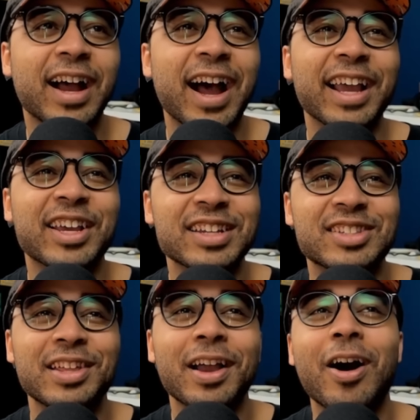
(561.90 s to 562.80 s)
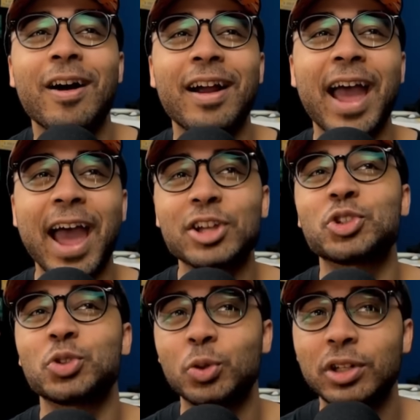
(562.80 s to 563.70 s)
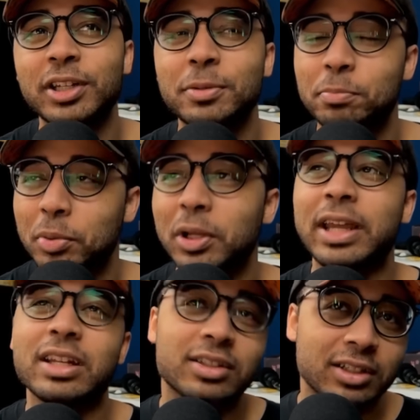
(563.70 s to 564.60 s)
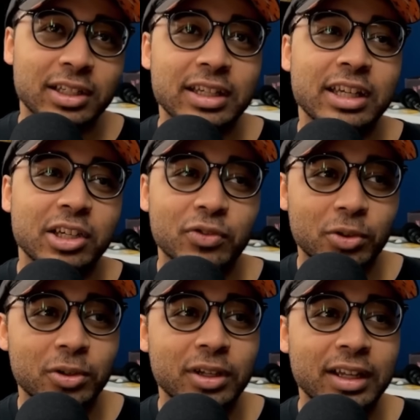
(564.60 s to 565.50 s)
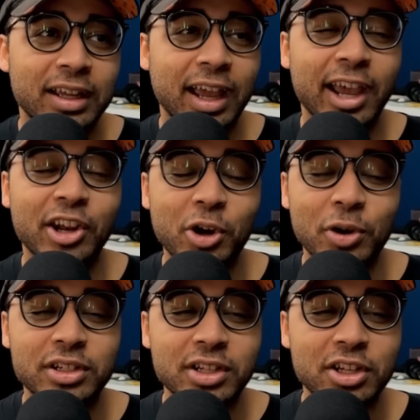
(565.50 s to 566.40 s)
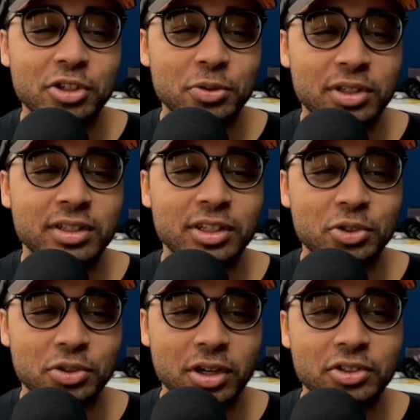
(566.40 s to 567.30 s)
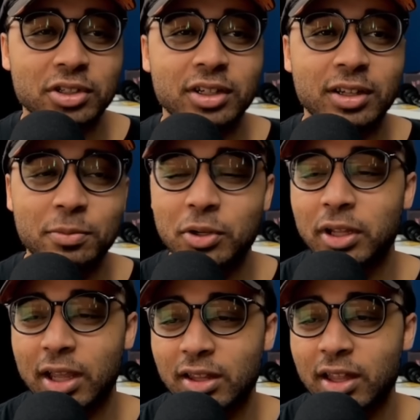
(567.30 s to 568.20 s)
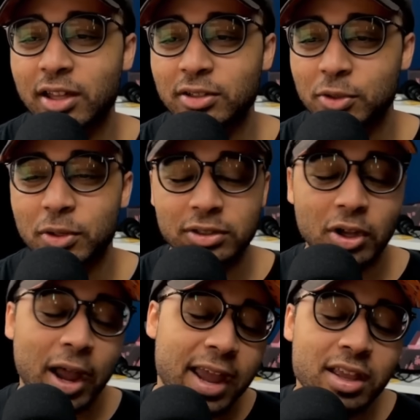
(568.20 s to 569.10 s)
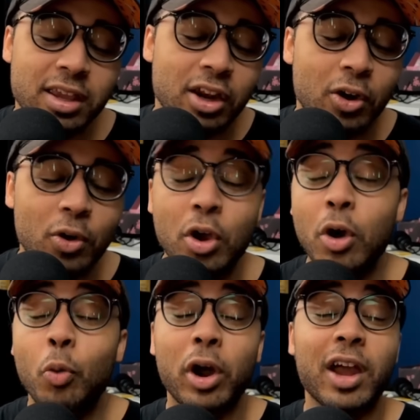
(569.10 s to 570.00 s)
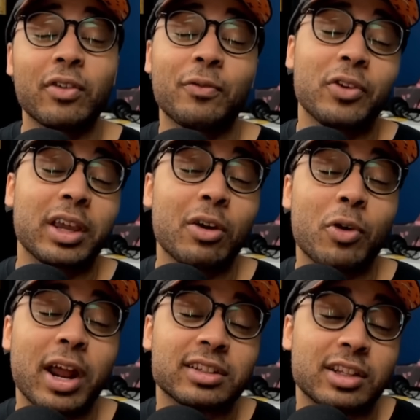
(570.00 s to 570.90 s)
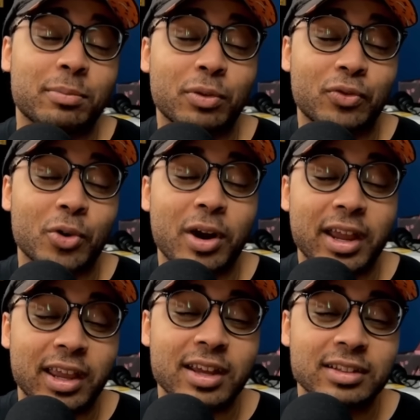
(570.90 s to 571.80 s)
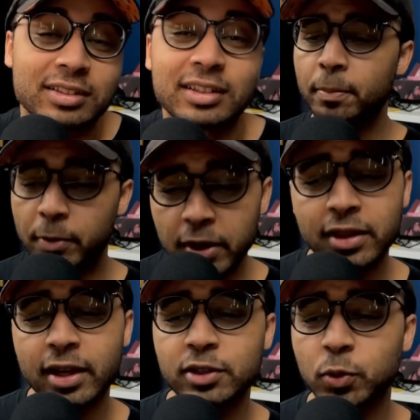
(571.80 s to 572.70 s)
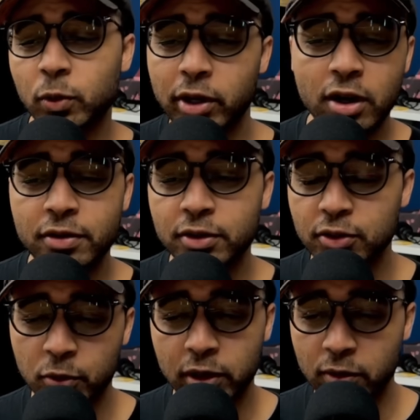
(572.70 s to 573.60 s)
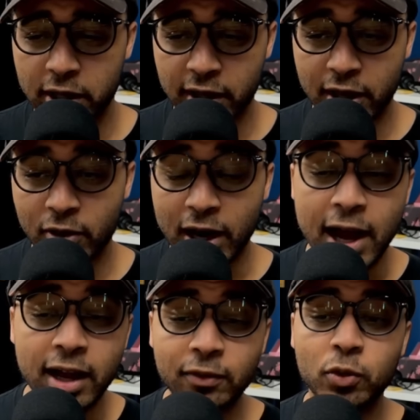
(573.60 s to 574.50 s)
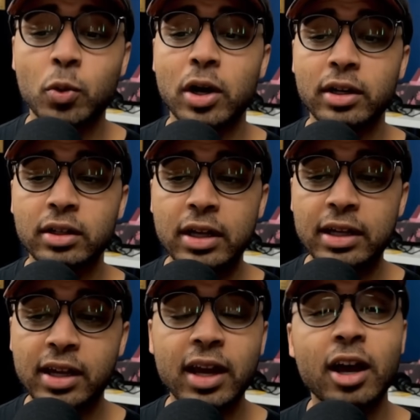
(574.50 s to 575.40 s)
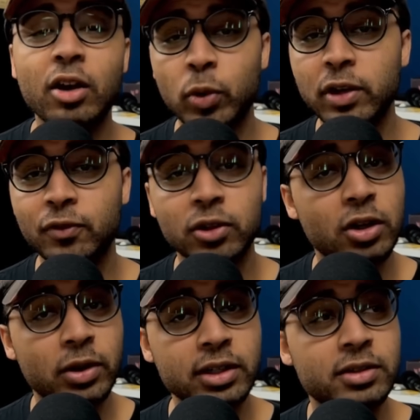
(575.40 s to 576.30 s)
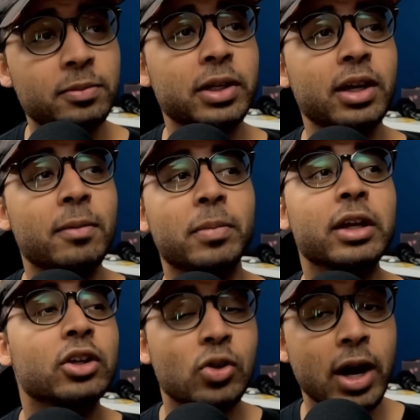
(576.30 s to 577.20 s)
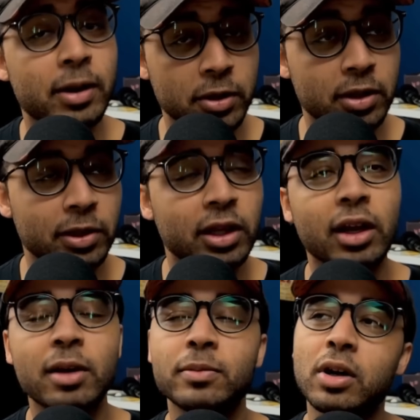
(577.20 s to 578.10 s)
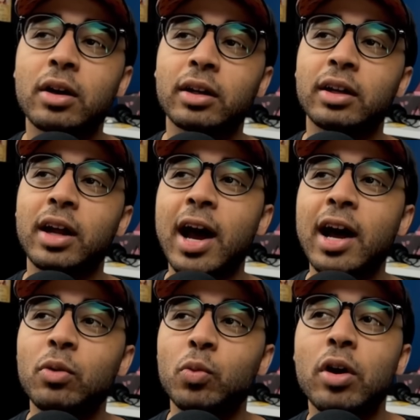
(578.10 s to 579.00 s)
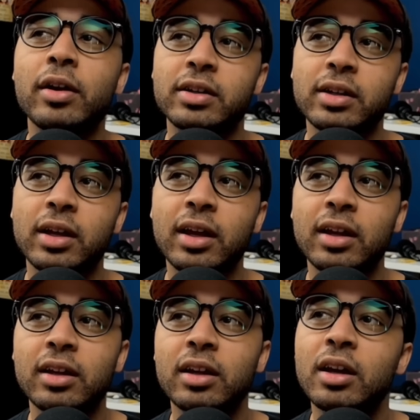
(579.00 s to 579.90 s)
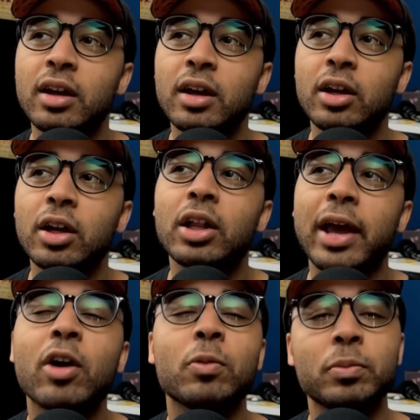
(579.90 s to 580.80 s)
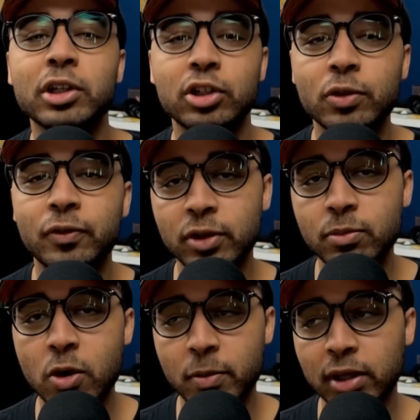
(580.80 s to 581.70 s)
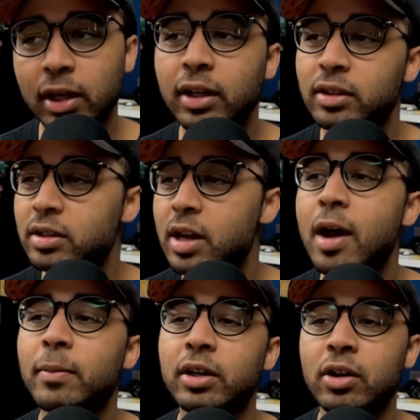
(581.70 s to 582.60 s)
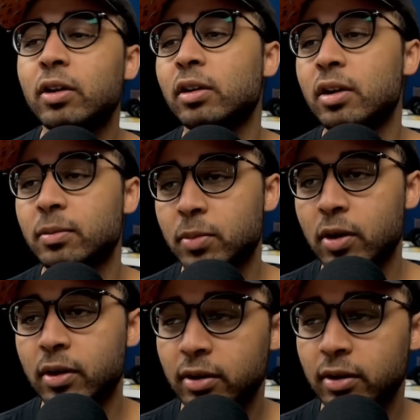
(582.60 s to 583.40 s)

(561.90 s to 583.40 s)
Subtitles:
I guess they are actually blatantly evil, and Oda did use this introduction to communicate that to us. So, you know, whatever, forget what I said before, I guess. But that is where we are in the story right now. And I, for one, cannot wait for Loki to be a big crybaby. Like, I'm talking, I want a help me Luffy moment, like Nami and Arlong Park.